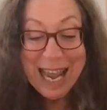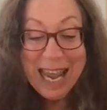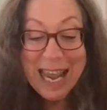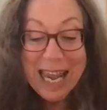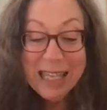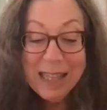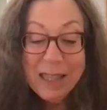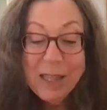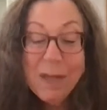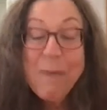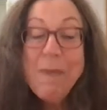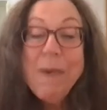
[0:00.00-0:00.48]

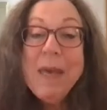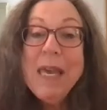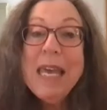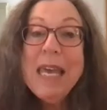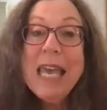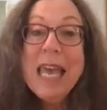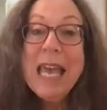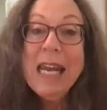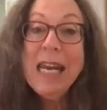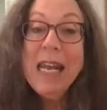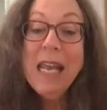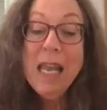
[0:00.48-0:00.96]
In the
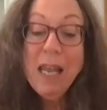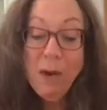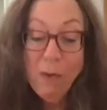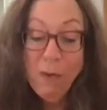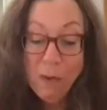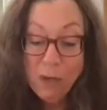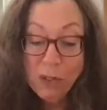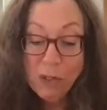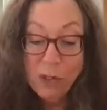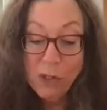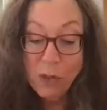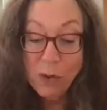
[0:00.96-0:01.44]
beginning
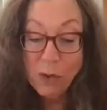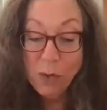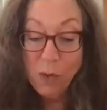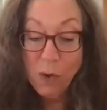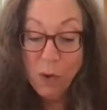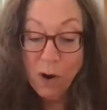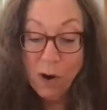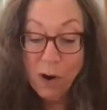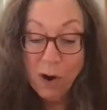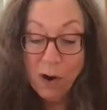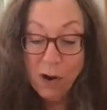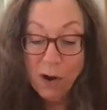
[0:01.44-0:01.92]
was the
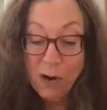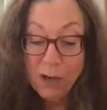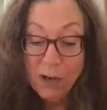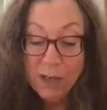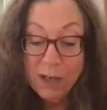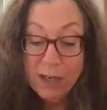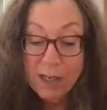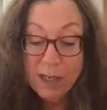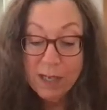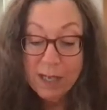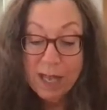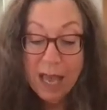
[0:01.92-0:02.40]

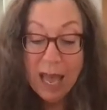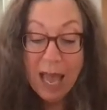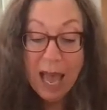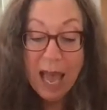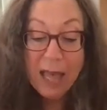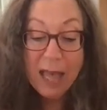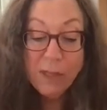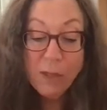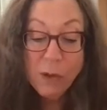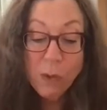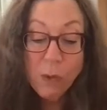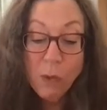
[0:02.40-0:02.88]
Word,
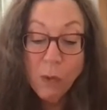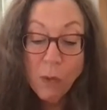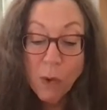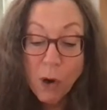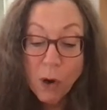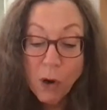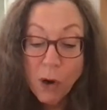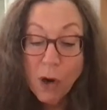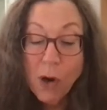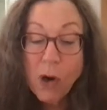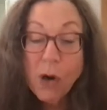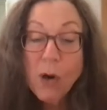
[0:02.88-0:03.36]
and the
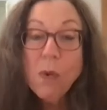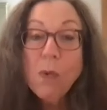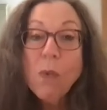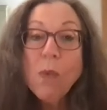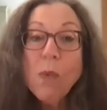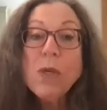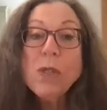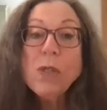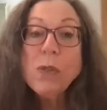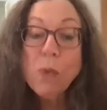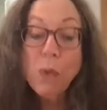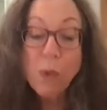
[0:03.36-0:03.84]
Word
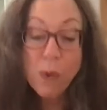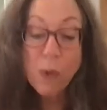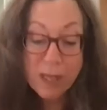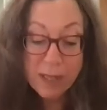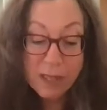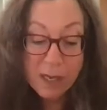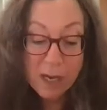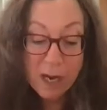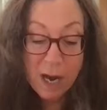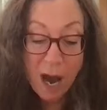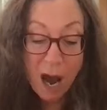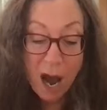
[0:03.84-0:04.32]
was
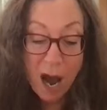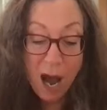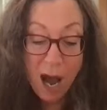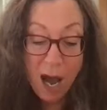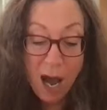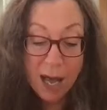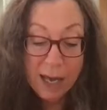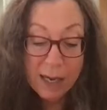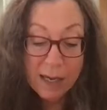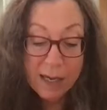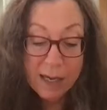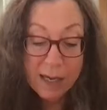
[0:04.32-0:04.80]
with
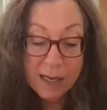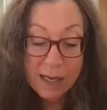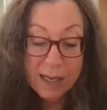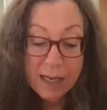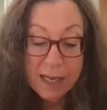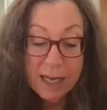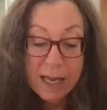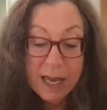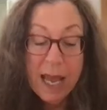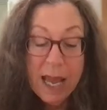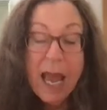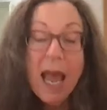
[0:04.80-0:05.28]
God,
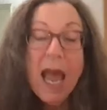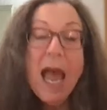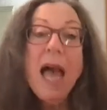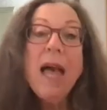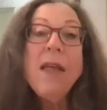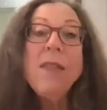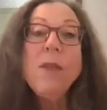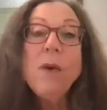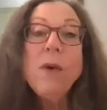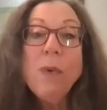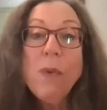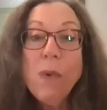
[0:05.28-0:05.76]

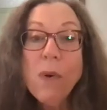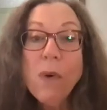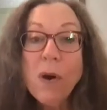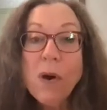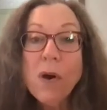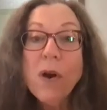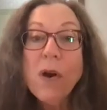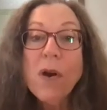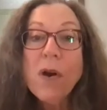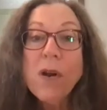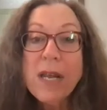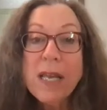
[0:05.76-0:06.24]
and the
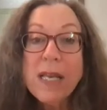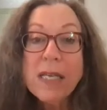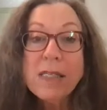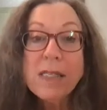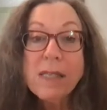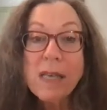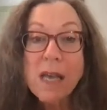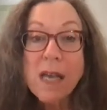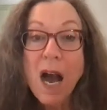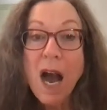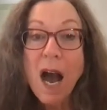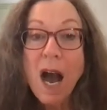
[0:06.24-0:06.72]
Word
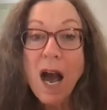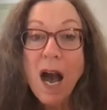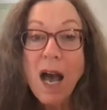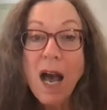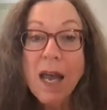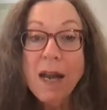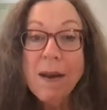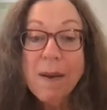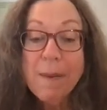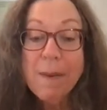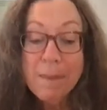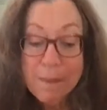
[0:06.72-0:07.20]
is
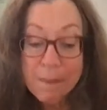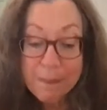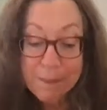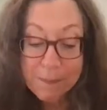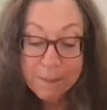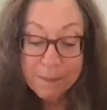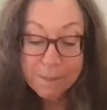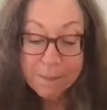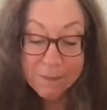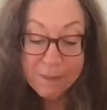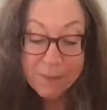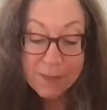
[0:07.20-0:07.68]
God.
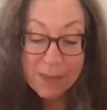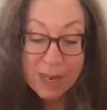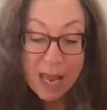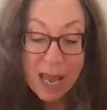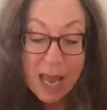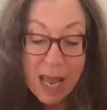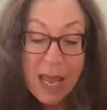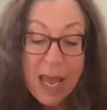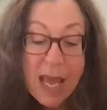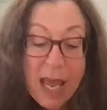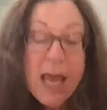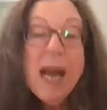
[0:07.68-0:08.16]

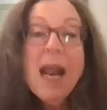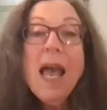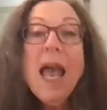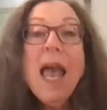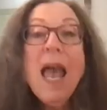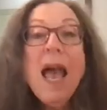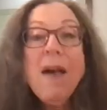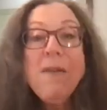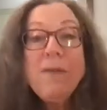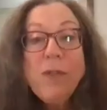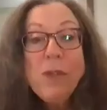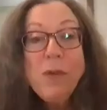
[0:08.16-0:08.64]
And
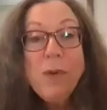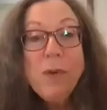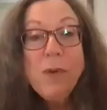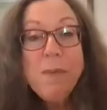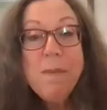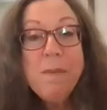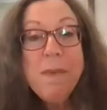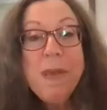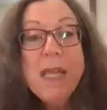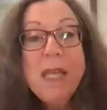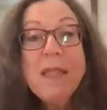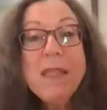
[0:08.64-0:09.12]
I have to
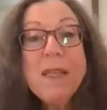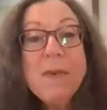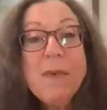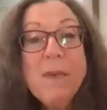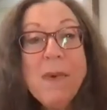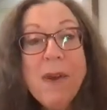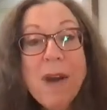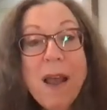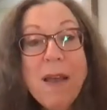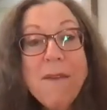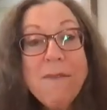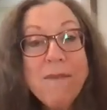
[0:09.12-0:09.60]
admit that
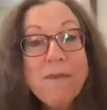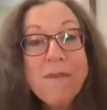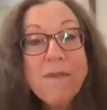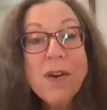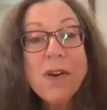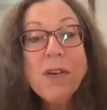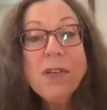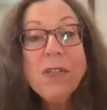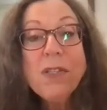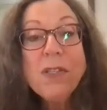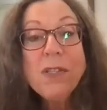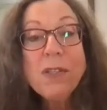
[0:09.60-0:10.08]
when I
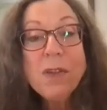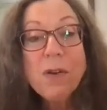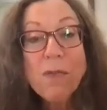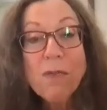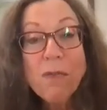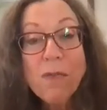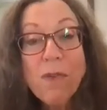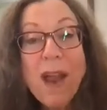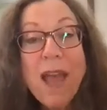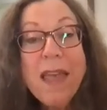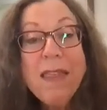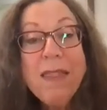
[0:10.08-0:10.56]
first
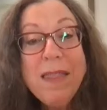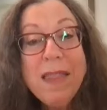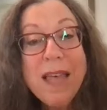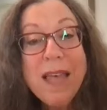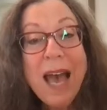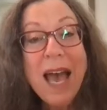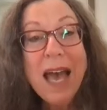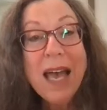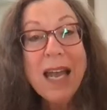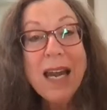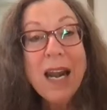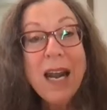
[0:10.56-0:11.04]
read
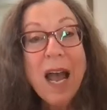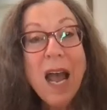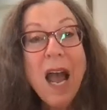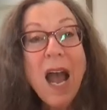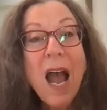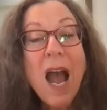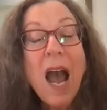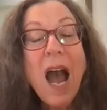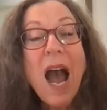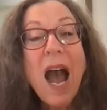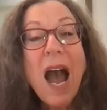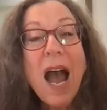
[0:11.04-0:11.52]
that,
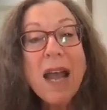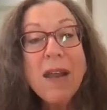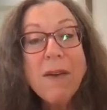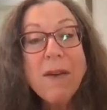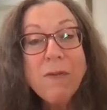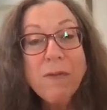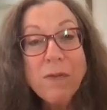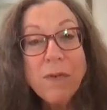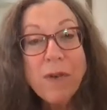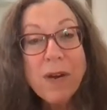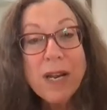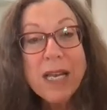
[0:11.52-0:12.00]
I
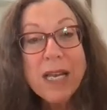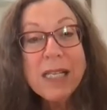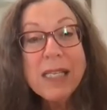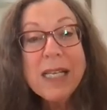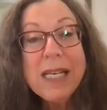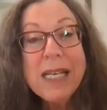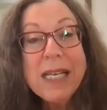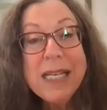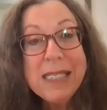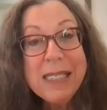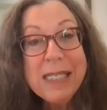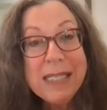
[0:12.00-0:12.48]

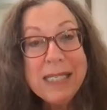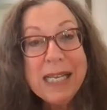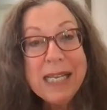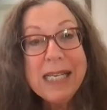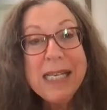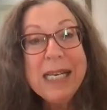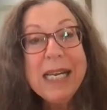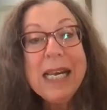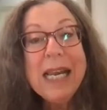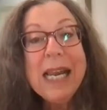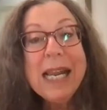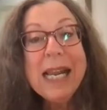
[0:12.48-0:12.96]
really
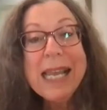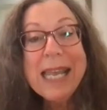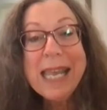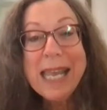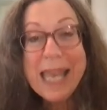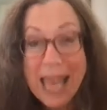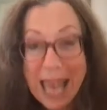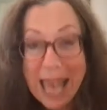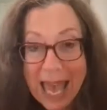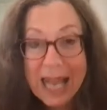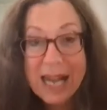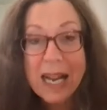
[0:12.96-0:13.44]
didn't
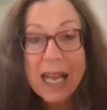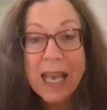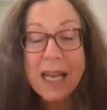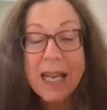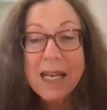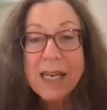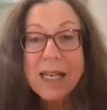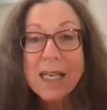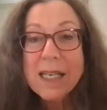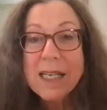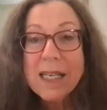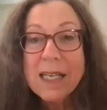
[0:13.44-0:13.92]
get it.